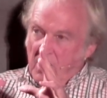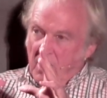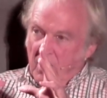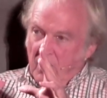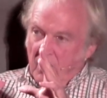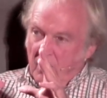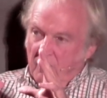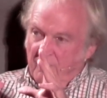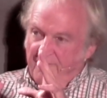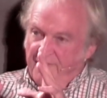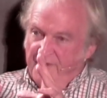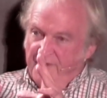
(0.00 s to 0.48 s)

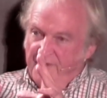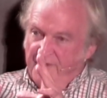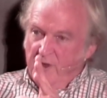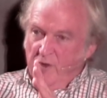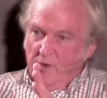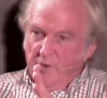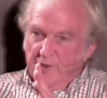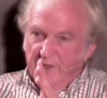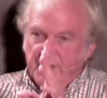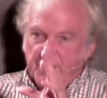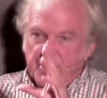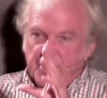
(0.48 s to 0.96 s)

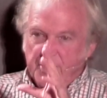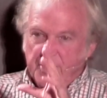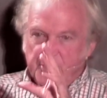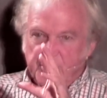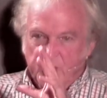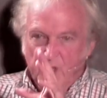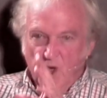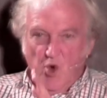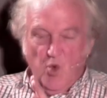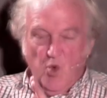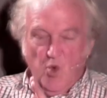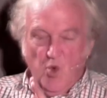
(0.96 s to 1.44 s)
view that is
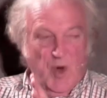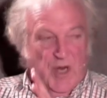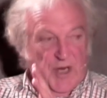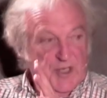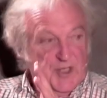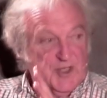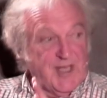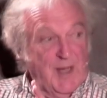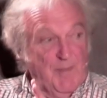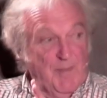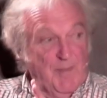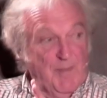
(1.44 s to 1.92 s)
so well
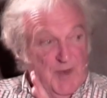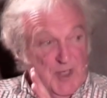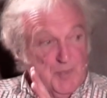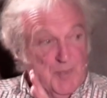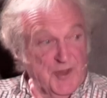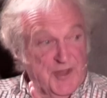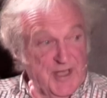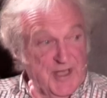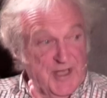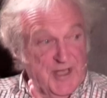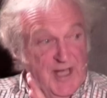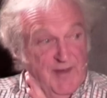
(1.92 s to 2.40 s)
established
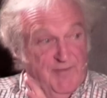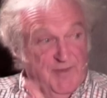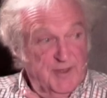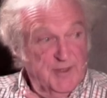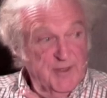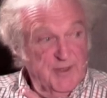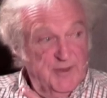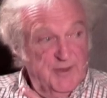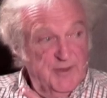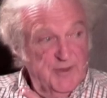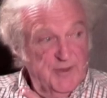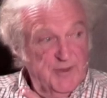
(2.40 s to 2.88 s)
by the
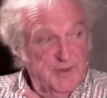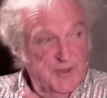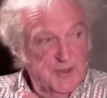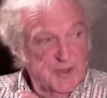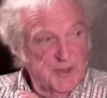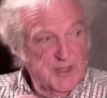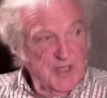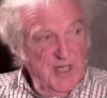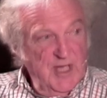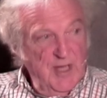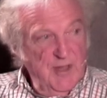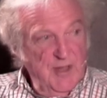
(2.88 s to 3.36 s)

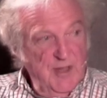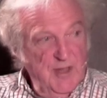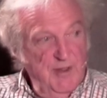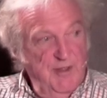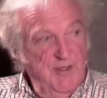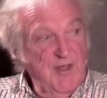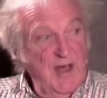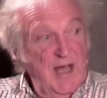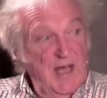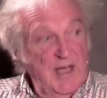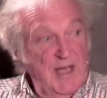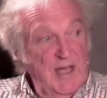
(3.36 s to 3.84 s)
evidence
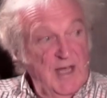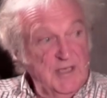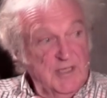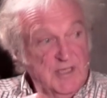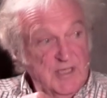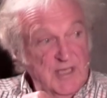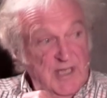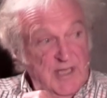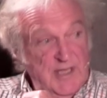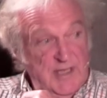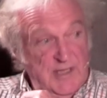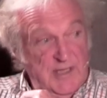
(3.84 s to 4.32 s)
that
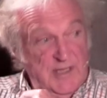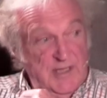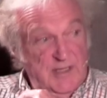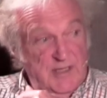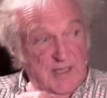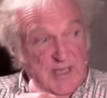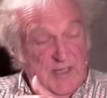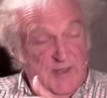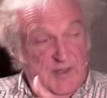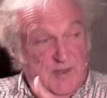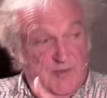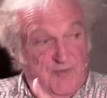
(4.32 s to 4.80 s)
it
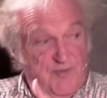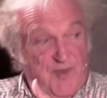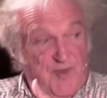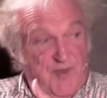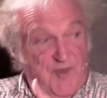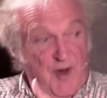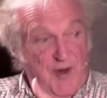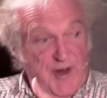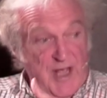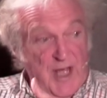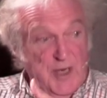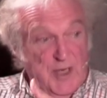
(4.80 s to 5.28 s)
is
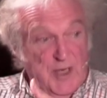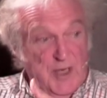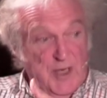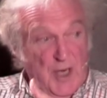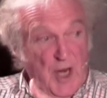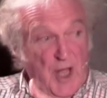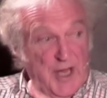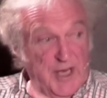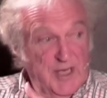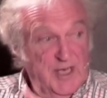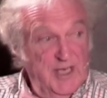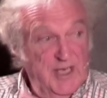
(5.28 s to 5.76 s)
very
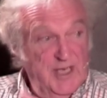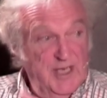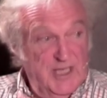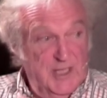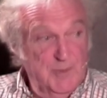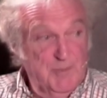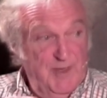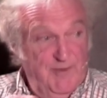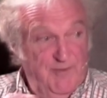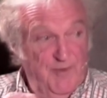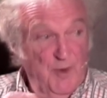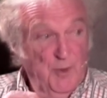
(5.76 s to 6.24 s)
unlikely to
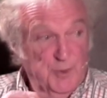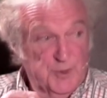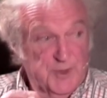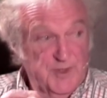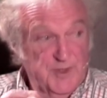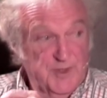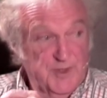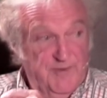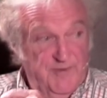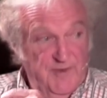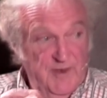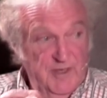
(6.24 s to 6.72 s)
be
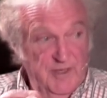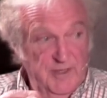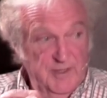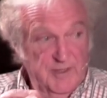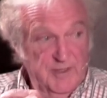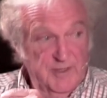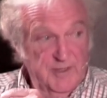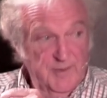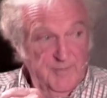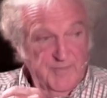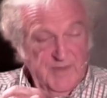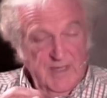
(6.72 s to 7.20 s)

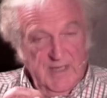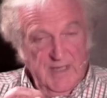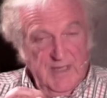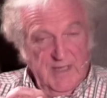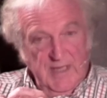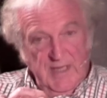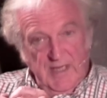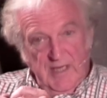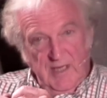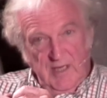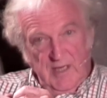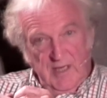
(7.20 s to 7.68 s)
falsified.
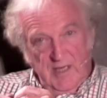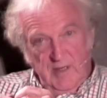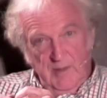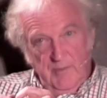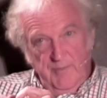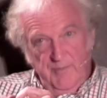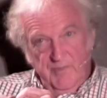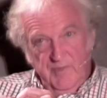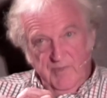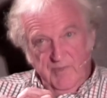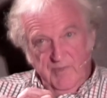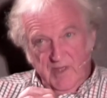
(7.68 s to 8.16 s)

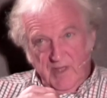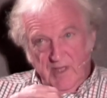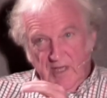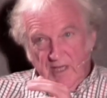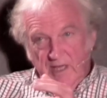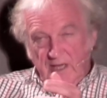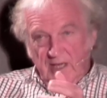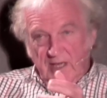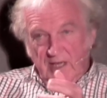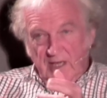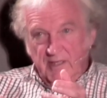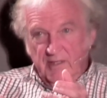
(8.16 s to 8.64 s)

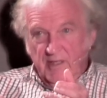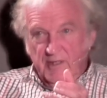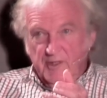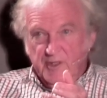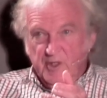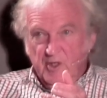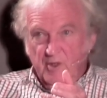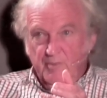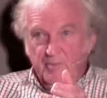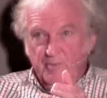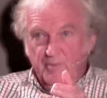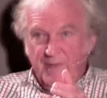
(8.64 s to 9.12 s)
And
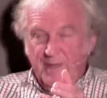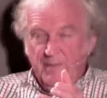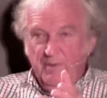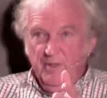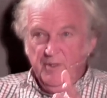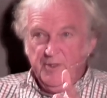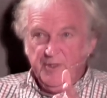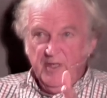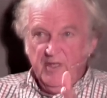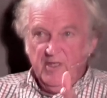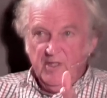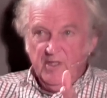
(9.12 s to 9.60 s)
so people who
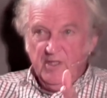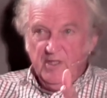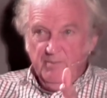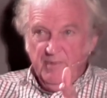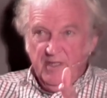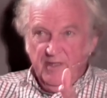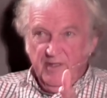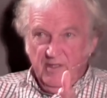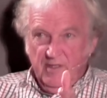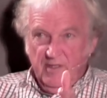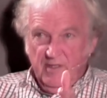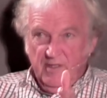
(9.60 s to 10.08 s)
say to
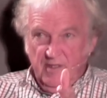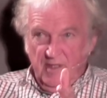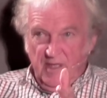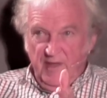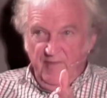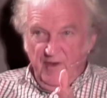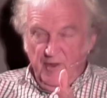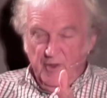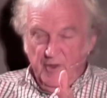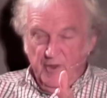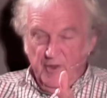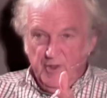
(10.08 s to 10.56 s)
me that
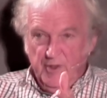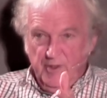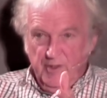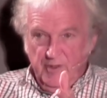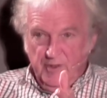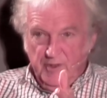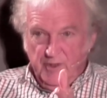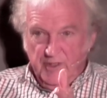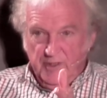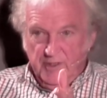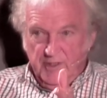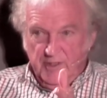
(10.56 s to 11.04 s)
evolution
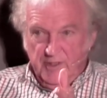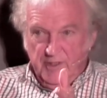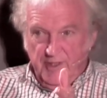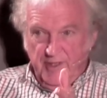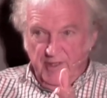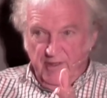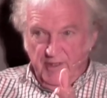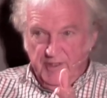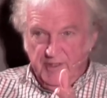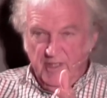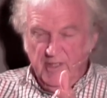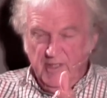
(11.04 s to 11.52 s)
is just a
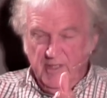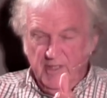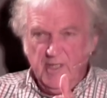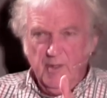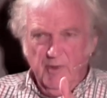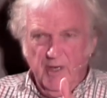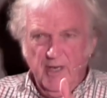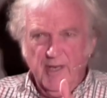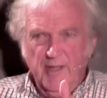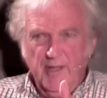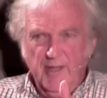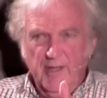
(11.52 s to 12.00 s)
theory, I said,
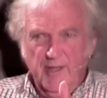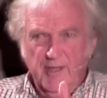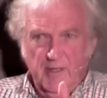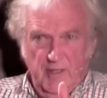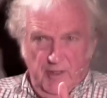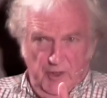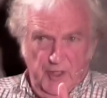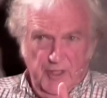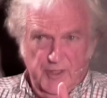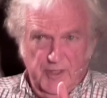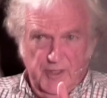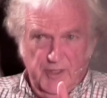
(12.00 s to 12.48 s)
well, another
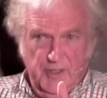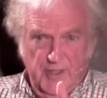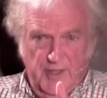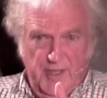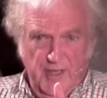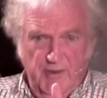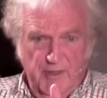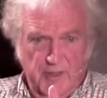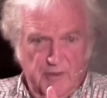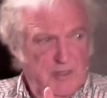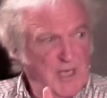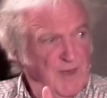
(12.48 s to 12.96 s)
just a
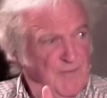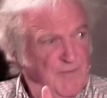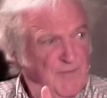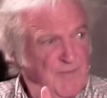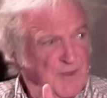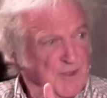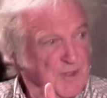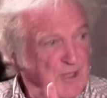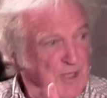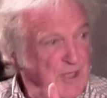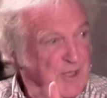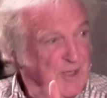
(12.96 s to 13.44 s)
theory is
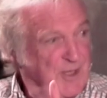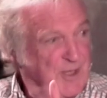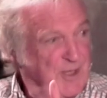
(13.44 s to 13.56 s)
gravity.